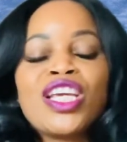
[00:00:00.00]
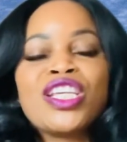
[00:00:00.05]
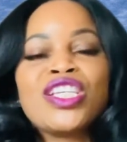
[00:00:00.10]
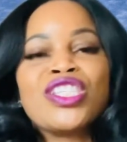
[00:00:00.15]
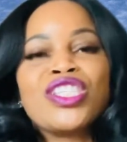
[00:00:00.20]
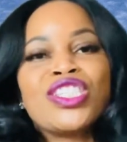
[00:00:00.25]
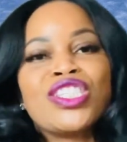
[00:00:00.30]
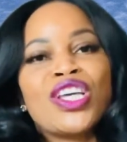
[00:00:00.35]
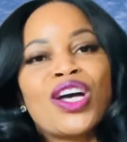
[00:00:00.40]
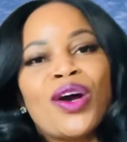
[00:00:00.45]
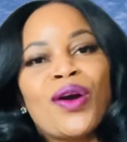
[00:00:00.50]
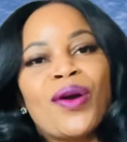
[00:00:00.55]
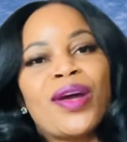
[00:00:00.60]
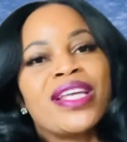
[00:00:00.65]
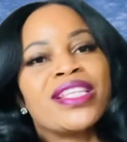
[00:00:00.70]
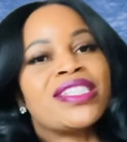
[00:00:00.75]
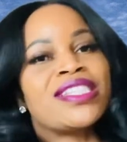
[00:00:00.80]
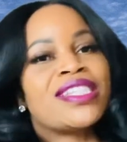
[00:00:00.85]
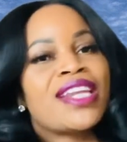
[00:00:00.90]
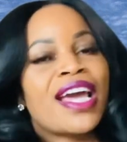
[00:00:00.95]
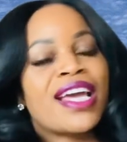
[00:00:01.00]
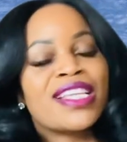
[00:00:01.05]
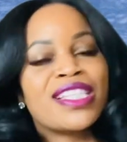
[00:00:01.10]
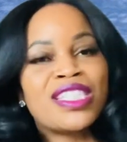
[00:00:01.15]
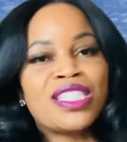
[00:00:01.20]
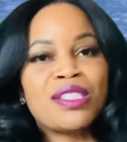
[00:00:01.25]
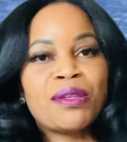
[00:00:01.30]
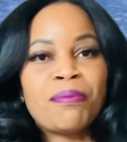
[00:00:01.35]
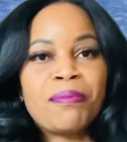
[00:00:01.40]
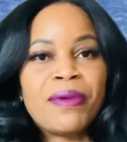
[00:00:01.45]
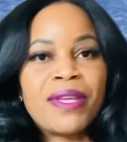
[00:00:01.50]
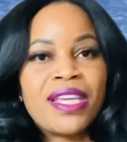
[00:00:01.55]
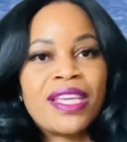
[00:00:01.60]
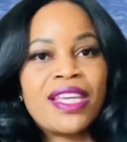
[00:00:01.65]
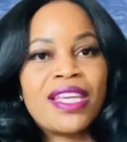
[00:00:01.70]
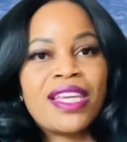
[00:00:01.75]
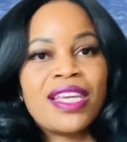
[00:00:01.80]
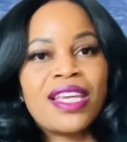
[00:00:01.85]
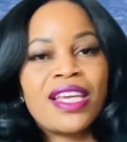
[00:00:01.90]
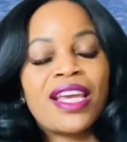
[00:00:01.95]
so it's nice to
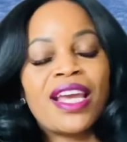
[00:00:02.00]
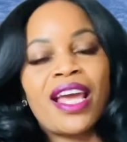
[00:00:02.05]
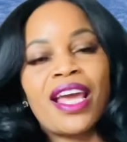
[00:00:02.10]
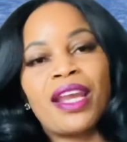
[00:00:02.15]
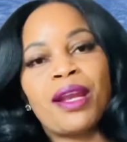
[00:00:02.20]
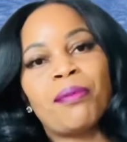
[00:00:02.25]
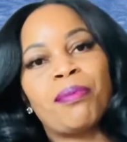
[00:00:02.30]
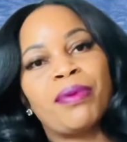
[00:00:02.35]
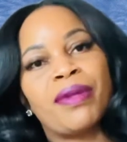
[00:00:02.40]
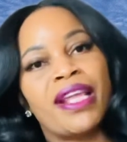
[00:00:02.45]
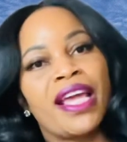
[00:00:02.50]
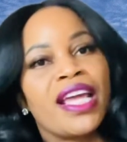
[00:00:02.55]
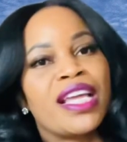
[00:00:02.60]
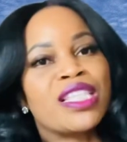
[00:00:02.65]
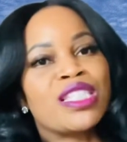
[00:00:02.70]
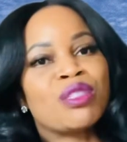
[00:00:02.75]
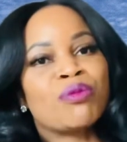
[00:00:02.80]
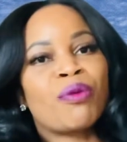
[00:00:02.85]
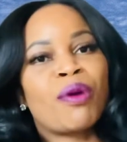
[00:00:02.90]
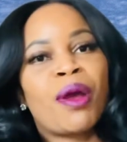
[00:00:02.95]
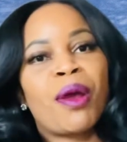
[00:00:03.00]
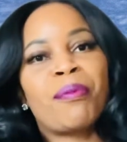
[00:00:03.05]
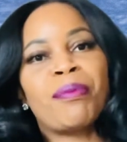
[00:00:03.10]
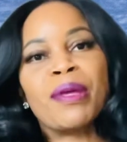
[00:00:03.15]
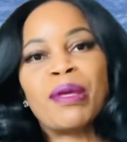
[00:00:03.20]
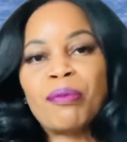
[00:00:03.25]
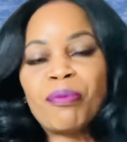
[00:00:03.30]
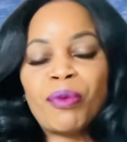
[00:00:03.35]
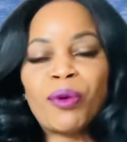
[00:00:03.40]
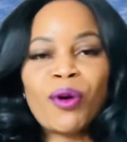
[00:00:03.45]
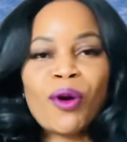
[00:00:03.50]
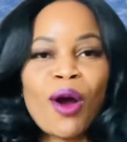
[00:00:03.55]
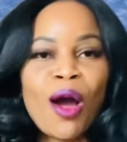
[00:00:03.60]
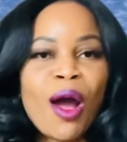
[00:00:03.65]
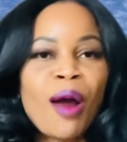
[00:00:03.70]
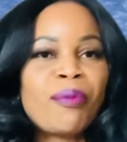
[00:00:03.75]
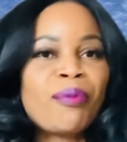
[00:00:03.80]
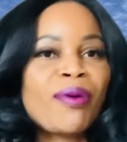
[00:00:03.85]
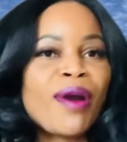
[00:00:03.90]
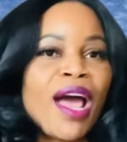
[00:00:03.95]
be in a place where people
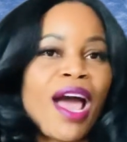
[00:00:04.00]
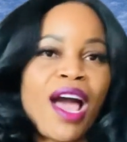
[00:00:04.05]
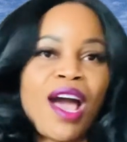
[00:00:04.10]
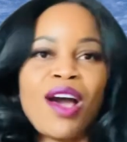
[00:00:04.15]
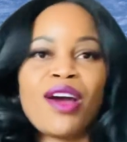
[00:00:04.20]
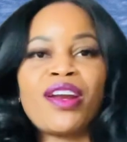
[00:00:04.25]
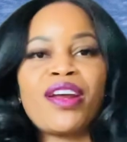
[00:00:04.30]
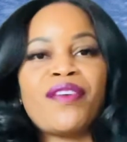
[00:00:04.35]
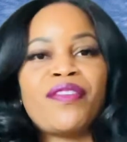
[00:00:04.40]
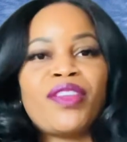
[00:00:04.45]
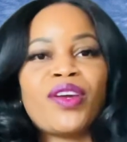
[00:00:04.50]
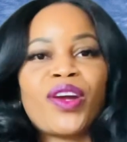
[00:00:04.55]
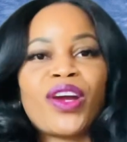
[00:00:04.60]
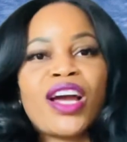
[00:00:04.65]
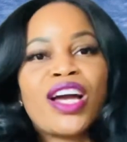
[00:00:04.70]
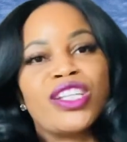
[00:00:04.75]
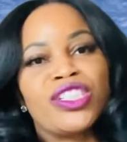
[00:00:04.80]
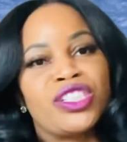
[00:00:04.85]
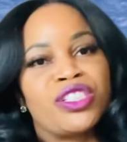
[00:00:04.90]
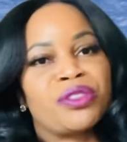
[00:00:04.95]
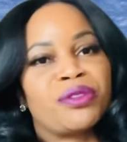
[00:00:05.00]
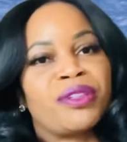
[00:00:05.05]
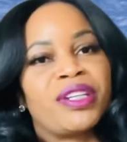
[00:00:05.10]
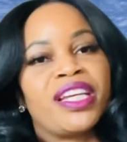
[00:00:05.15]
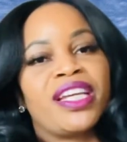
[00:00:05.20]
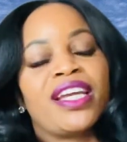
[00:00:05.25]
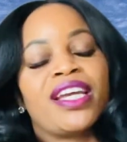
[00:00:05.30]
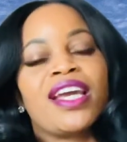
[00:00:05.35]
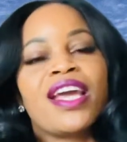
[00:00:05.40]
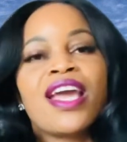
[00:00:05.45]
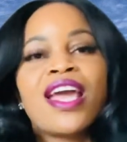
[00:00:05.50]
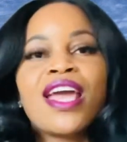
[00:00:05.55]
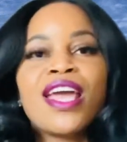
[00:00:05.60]
are proud of their country